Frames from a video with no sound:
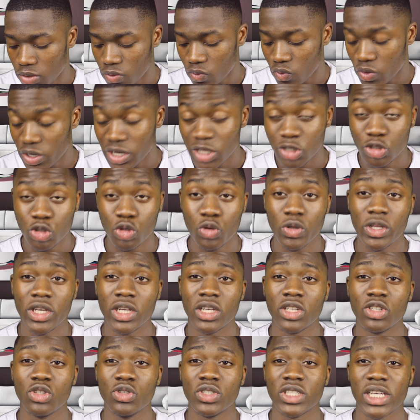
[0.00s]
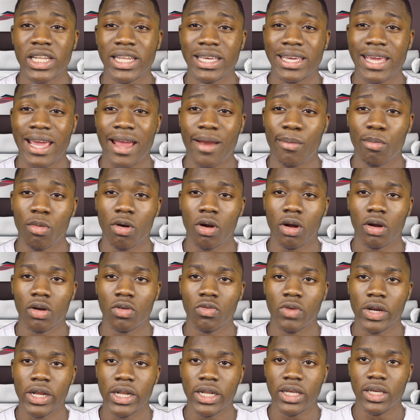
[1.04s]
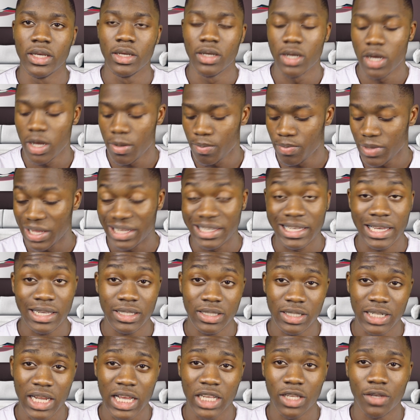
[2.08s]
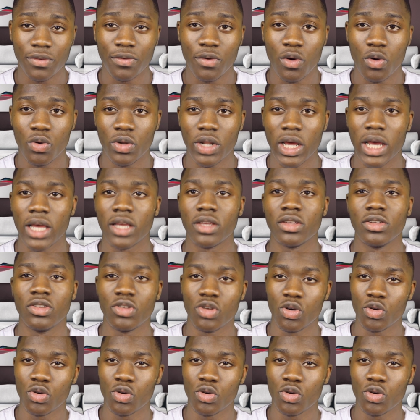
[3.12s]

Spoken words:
Really truly you can use any camera really that takes a nice photo that